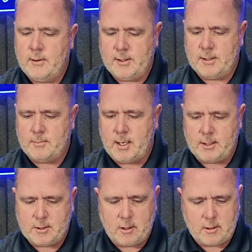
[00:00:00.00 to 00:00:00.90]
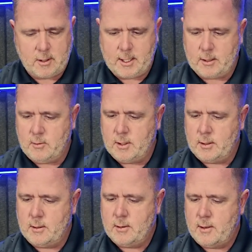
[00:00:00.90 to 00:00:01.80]
This is my trunk line
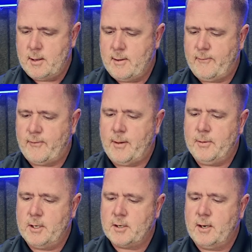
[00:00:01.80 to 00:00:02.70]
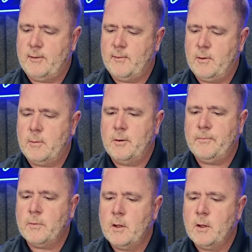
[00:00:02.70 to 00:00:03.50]
going from the transformer.